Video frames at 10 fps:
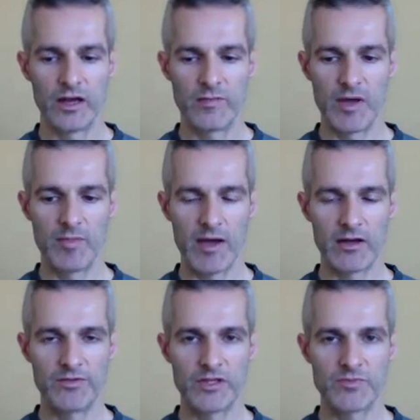amount
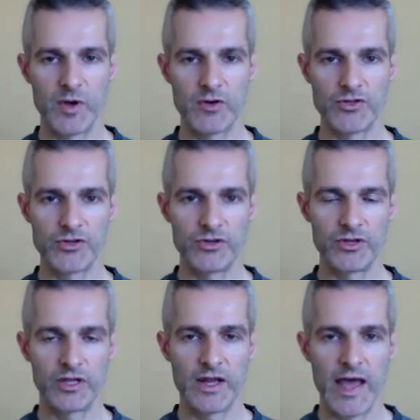of exposure
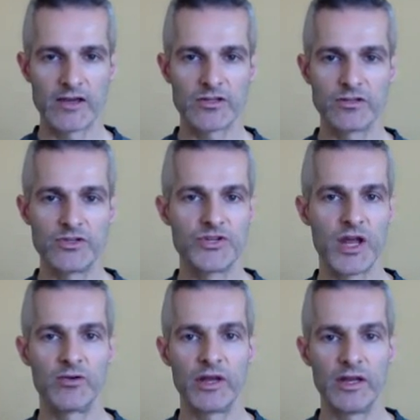can actually
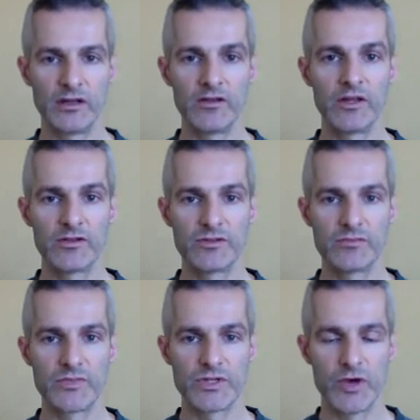generate illness.
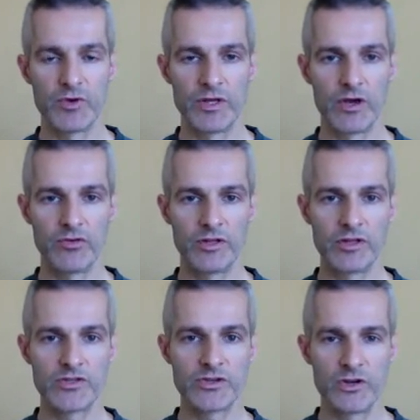So we know that a
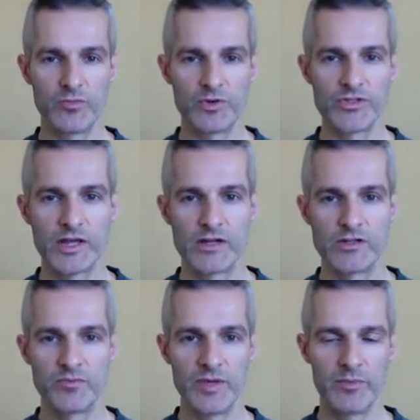certain percentage
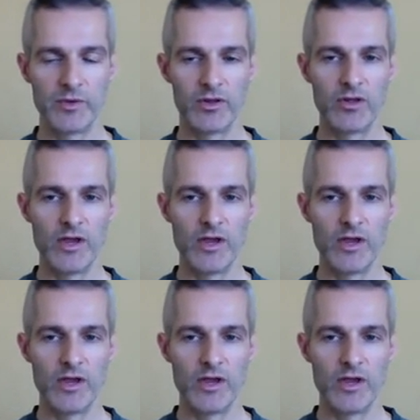of people